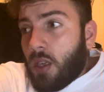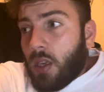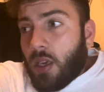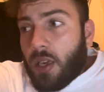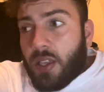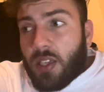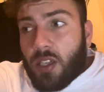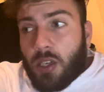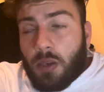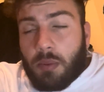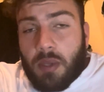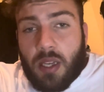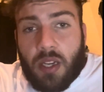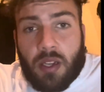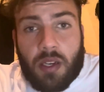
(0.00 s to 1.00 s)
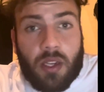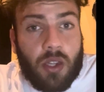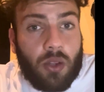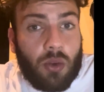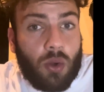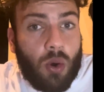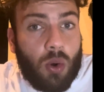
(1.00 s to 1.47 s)
Ended up getting
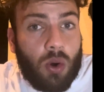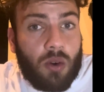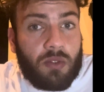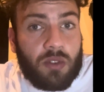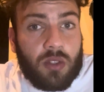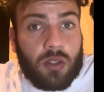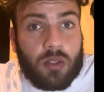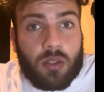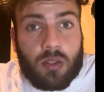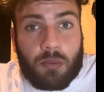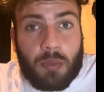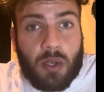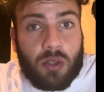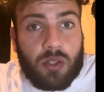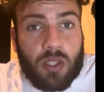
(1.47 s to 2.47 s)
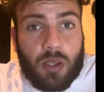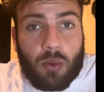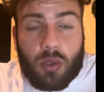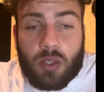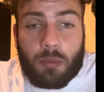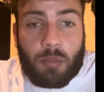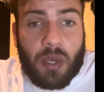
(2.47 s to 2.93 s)
no offers because he
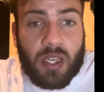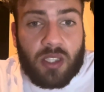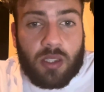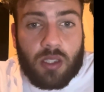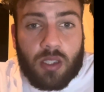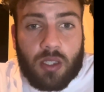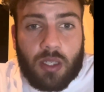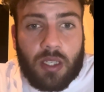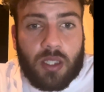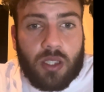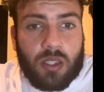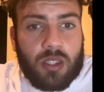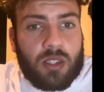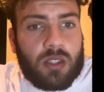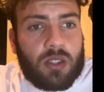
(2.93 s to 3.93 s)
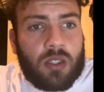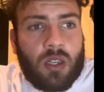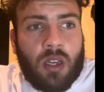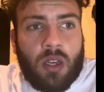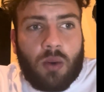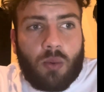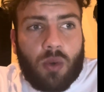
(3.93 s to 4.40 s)
wasn't patient. He just
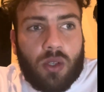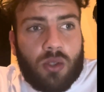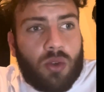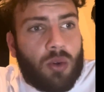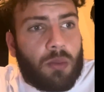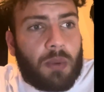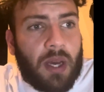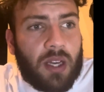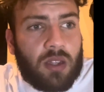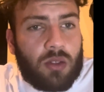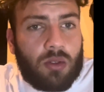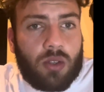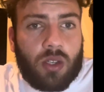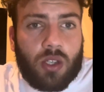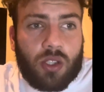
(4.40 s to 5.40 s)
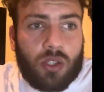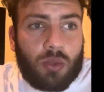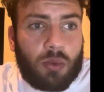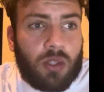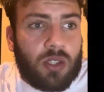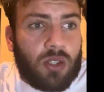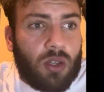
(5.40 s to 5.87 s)
wanted to go back to the country
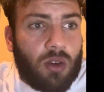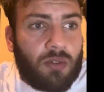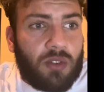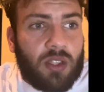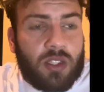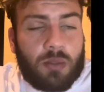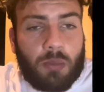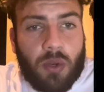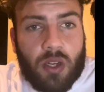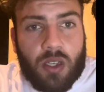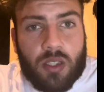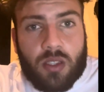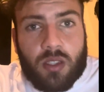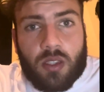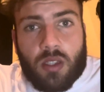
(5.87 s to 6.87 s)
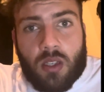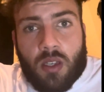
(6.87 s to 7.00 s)
with his girlfriend, his parents.